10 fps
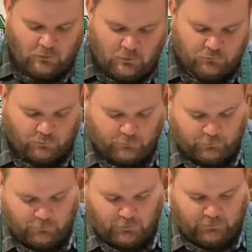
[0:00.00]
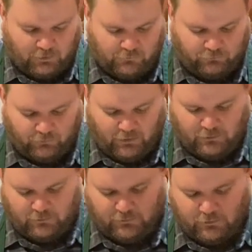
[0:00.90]
I'm going to put my knife flat
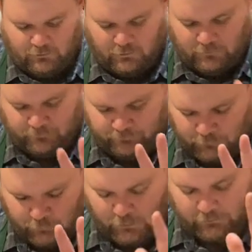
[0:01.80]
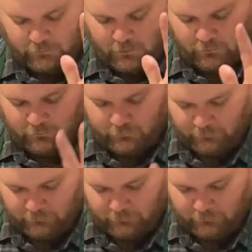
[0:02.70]
on the onion, or on the garlic.